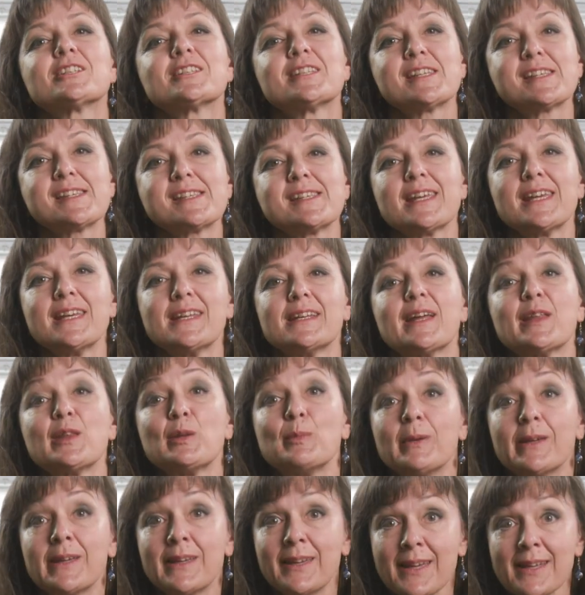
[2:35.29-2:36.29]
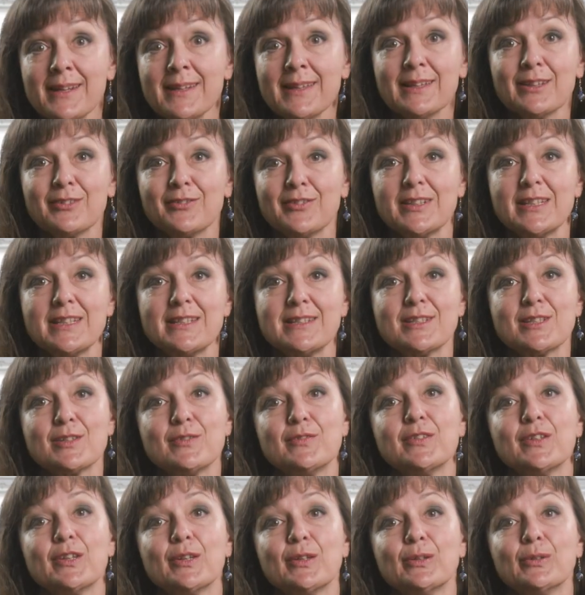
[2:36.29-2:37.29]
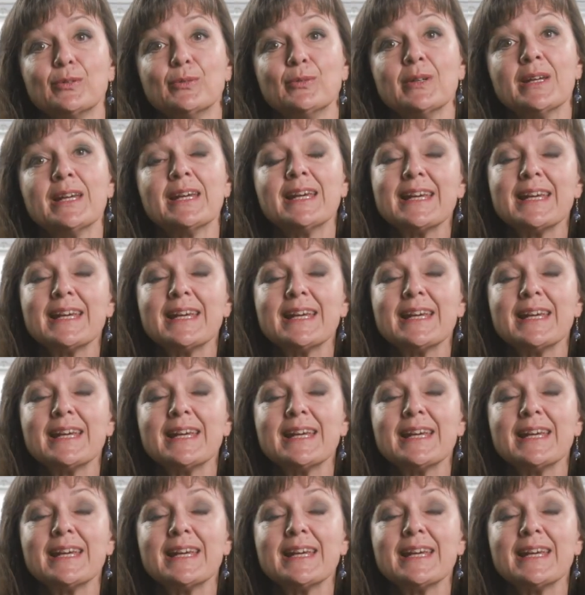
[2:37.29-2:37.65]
the scene at the beginning of an interview